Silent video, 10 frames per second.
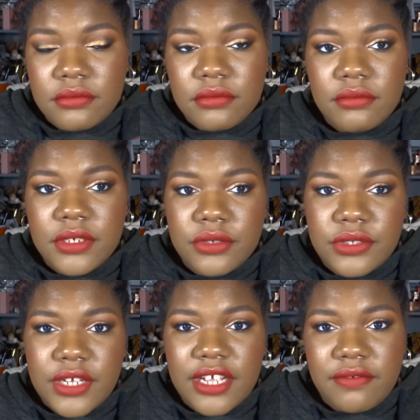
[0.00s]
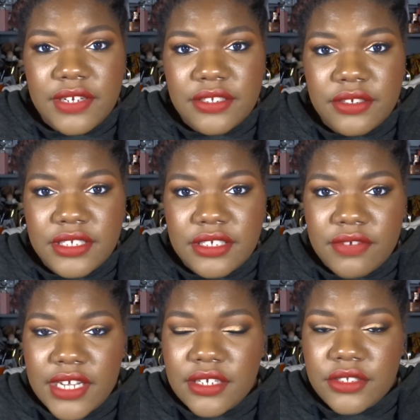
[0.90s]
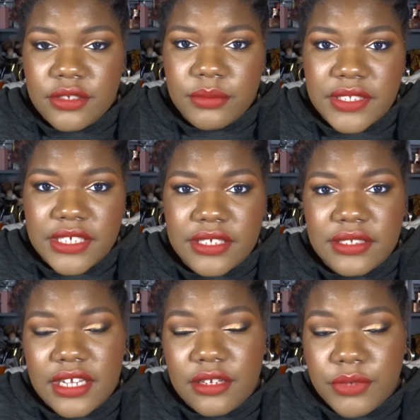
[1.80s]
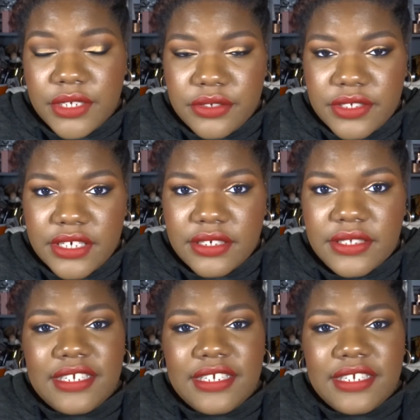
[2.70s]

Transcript: We also have les soldes d'hiver, summer sales, and winter sales.